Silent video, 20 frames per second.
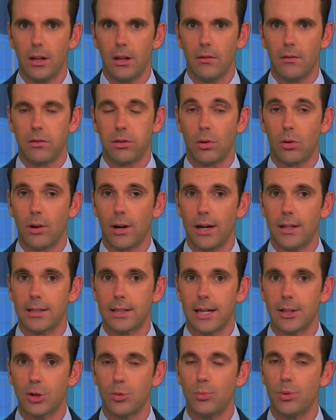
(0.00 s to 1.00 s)

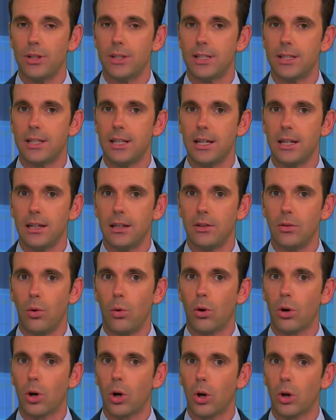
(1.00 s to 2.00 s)
Flores hasn't been seen
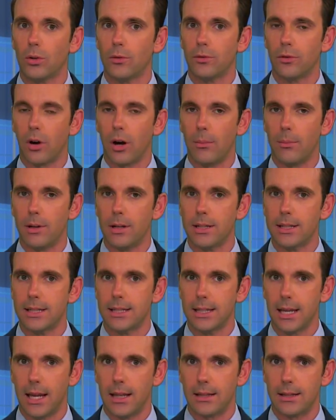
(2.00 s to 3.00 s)
or heard from
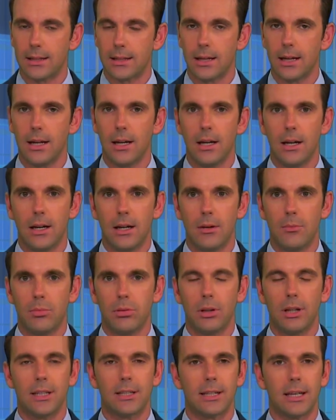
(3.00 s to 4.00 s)
since.
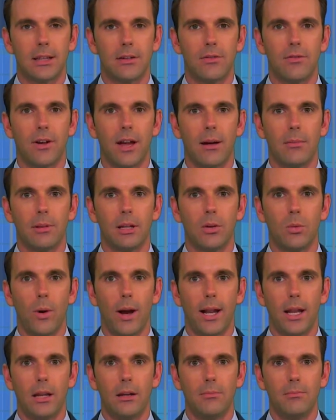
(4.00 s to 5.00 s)
Police say the family
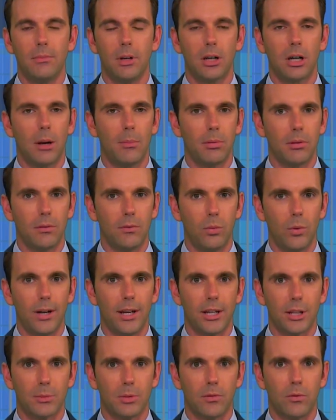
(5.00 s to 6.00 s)
waited a couple of
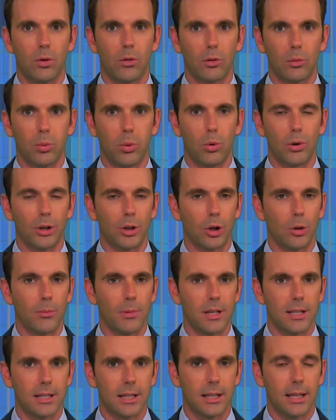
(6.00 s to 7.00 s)
weeks before reporting her
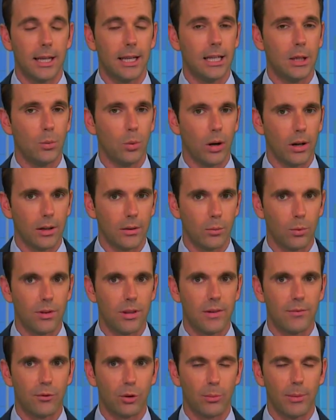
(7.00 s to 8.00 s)
missing. Anyone
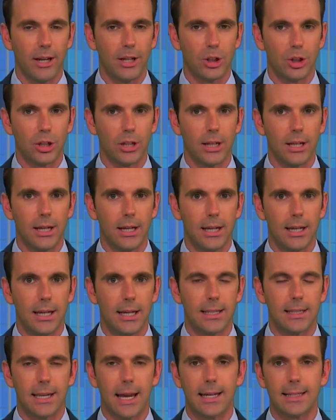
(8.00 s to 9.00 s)
with information
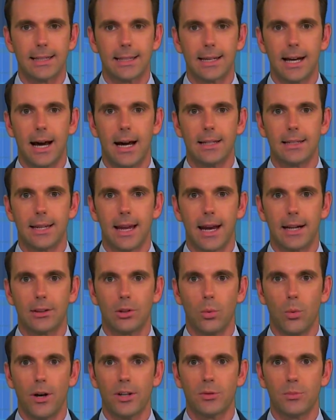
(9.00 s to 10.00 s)
is asked to
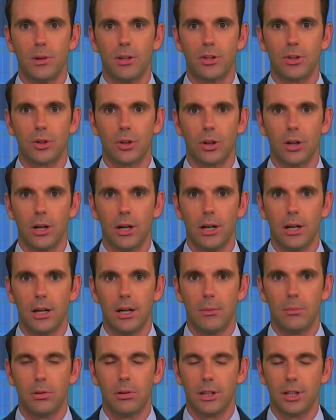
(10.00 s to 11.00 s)
contact the Westminster
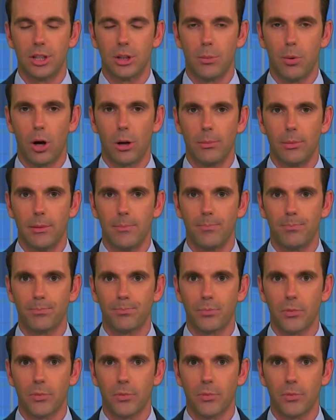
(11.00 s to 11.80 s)
Police Department.